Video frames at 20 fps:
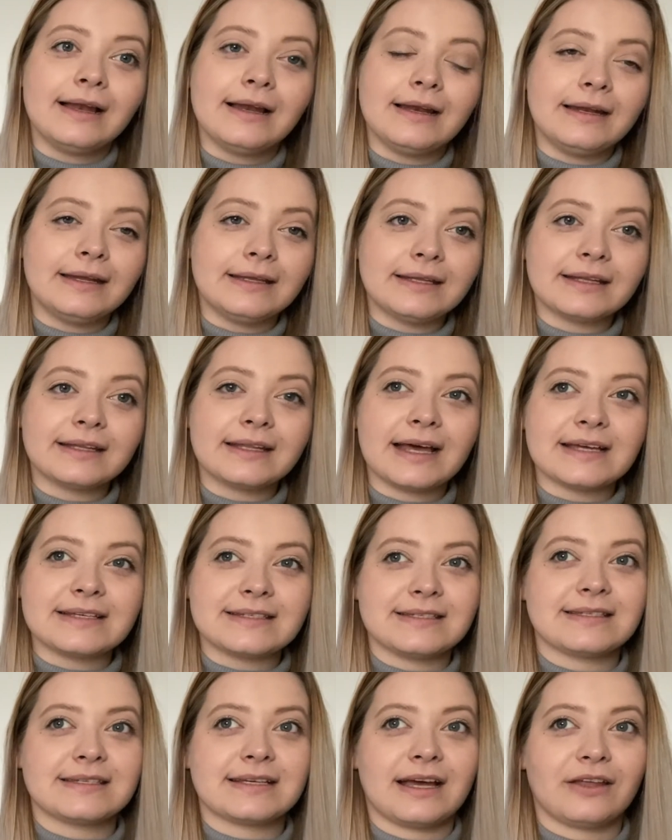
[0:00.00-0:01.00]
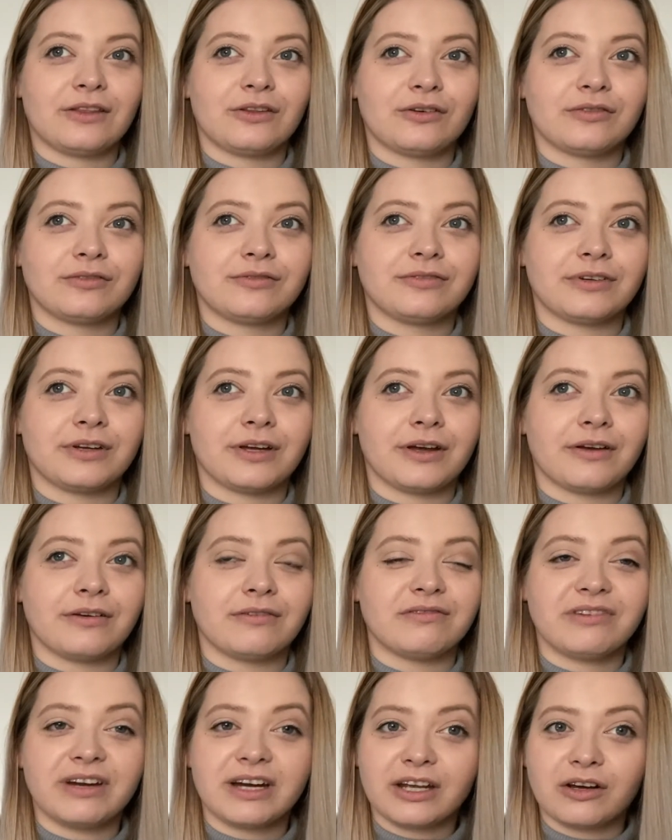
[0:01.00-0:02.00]
Linen has this kind of
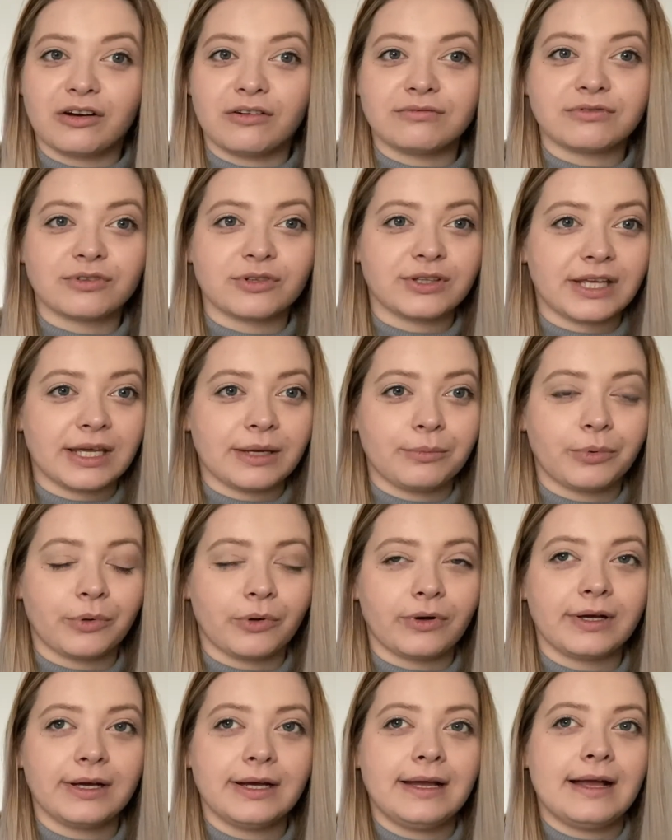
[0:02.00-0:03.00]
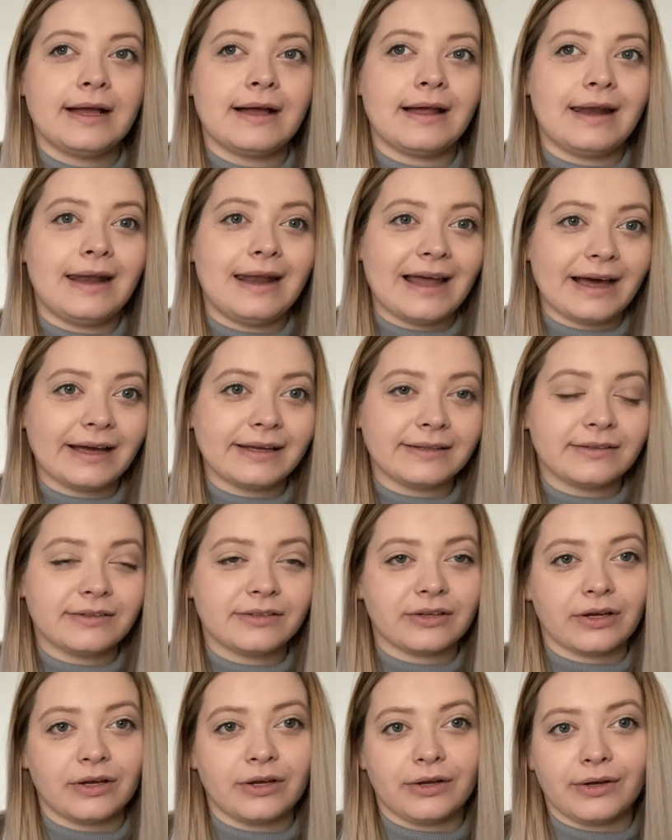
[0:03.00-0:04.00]
very comfortable light
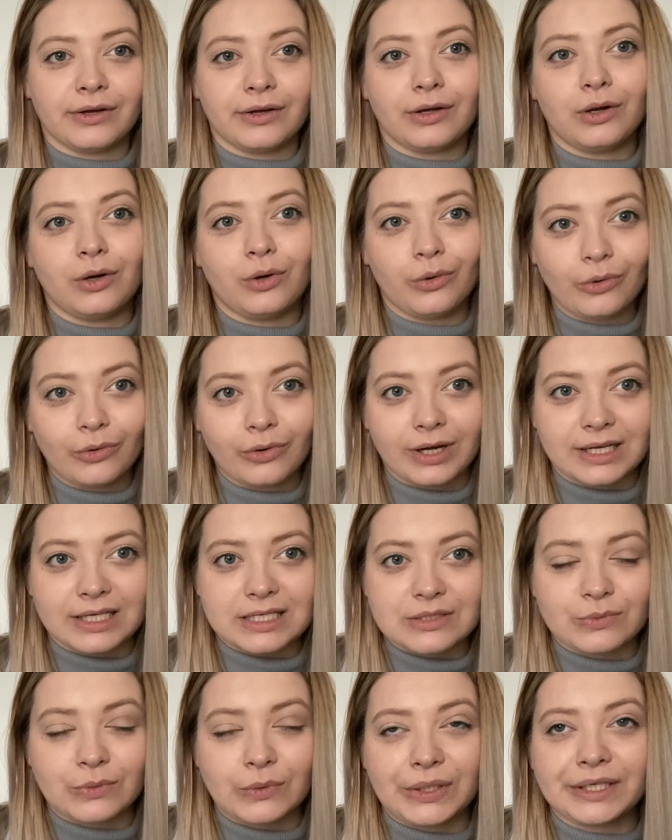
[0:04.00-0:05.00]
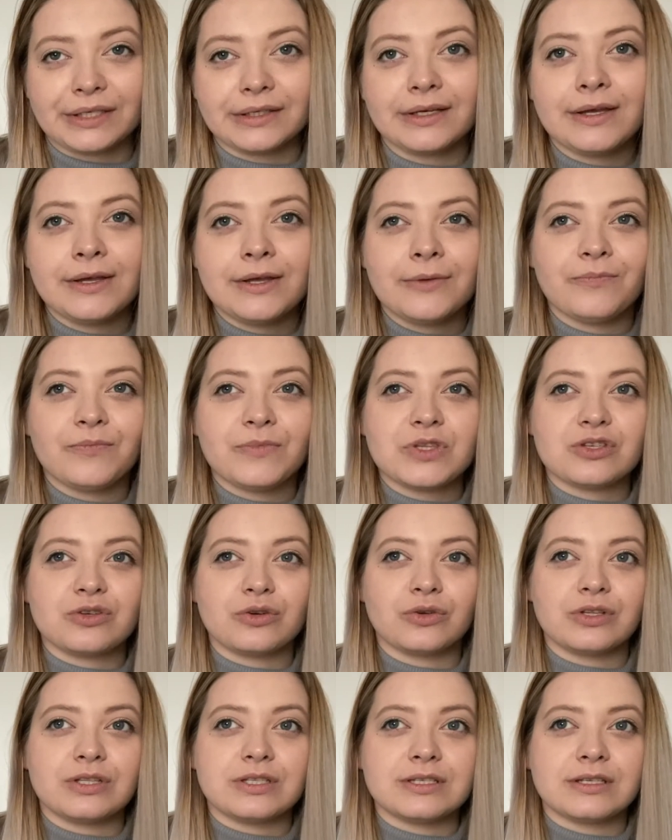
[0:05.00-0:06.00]
look as well, so
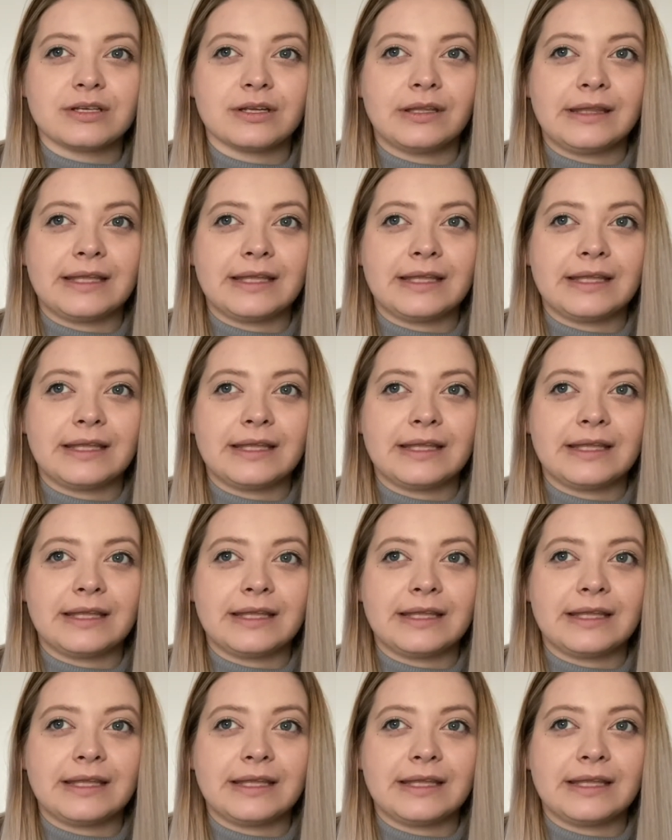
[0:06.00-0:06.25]
it